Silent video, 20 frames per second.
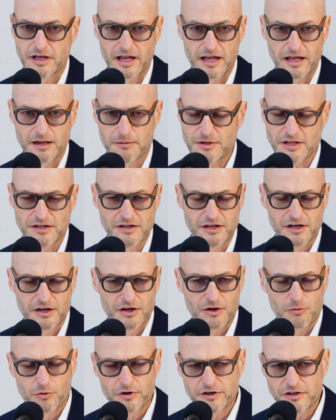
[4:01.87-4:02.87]
And I mean,
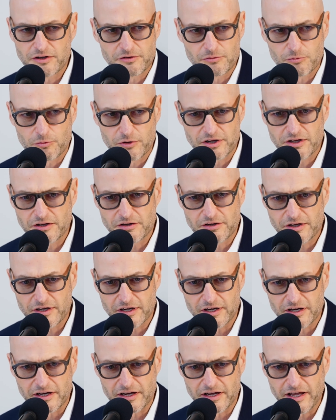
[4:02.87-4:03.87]
what did
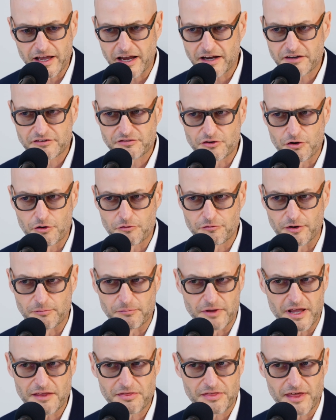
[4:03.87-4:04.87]
X go
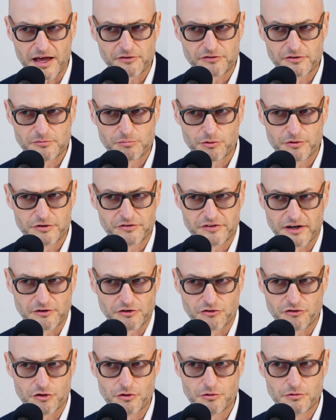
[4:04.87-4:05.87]
from 8,000 employees down
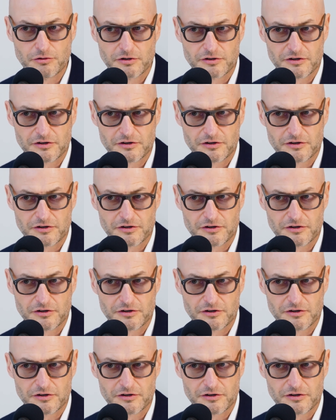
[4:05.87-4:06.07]
to 2?